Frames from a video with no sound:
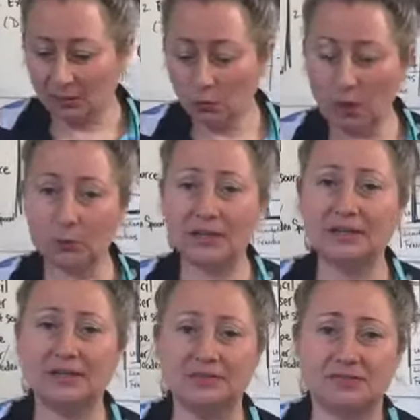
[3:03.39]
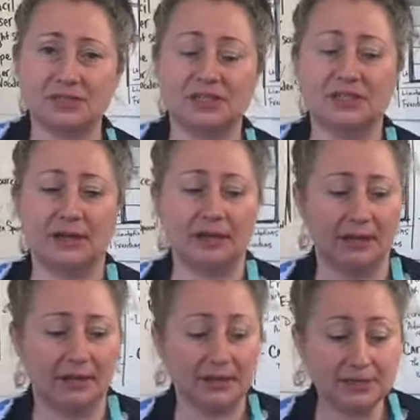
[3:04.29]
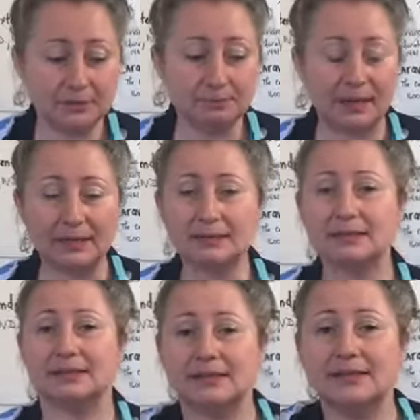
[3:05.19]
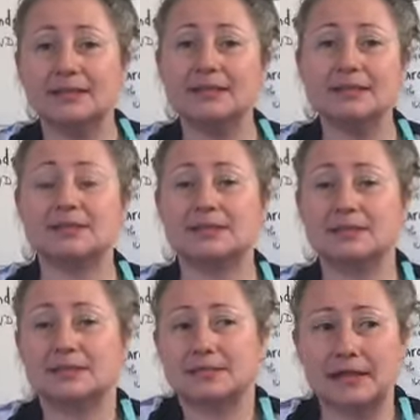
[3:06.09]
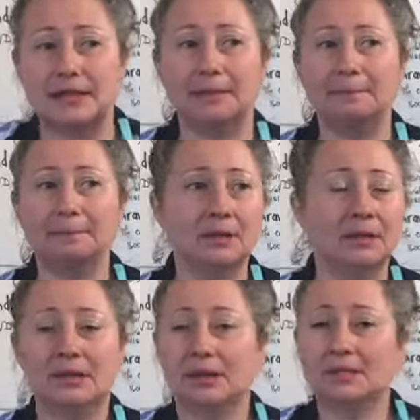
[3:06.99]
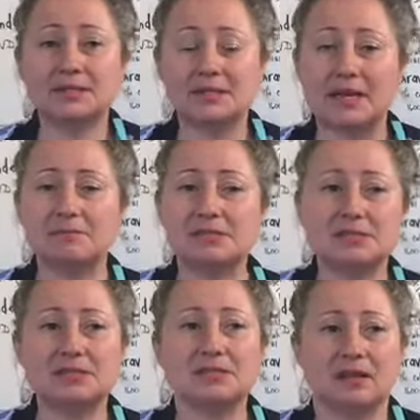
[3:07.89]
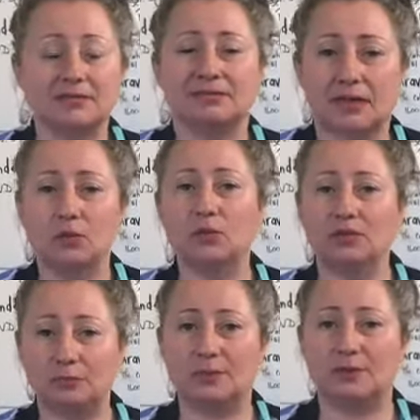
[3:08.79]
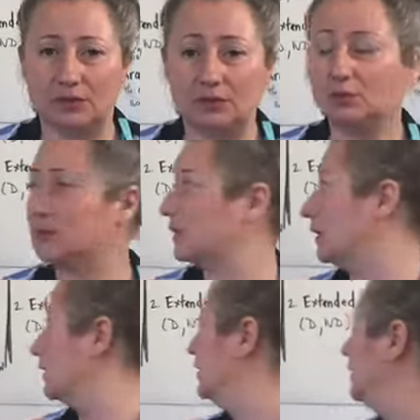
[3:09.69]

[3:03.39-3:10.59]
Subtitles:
What we need for today is basically the same stuff that we've been using.